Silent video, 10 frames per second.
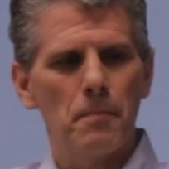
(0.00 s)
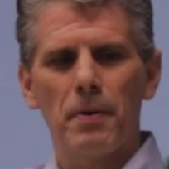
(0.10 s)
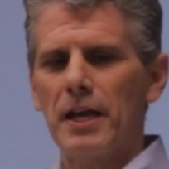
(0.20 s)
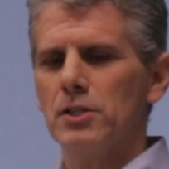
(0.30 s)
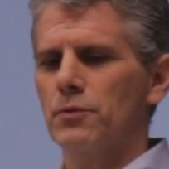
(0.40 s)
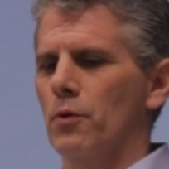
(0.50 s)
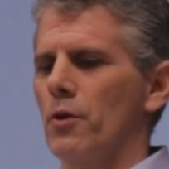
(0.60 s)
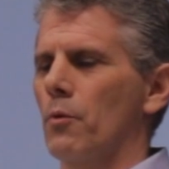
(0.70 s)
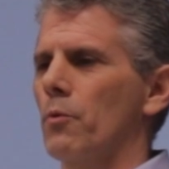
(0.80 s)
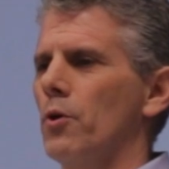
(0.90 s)
pays
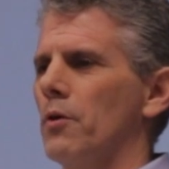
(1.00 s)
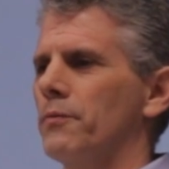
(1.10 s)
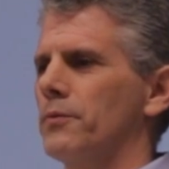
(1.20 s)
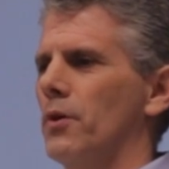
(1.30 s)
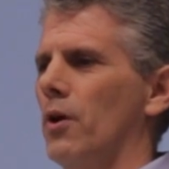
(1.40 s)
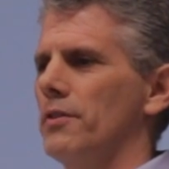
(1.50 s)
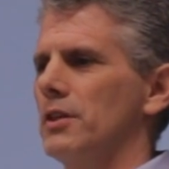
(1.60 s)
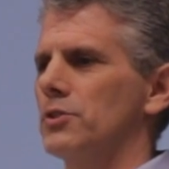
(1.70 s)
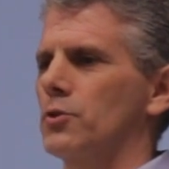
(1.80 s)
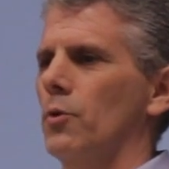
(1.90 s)
for the roof on
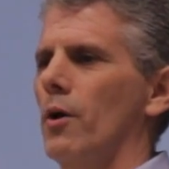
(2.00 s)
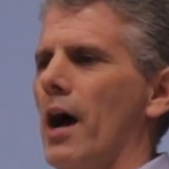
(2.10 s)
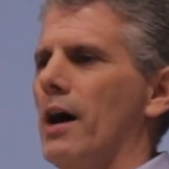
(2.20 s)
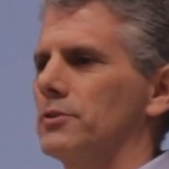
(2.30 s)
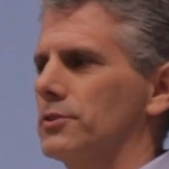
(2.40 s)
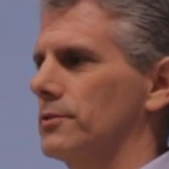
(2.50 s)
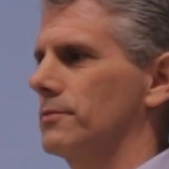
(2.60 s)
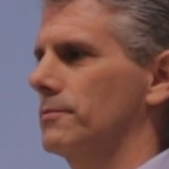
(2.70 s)
this schoolhouse.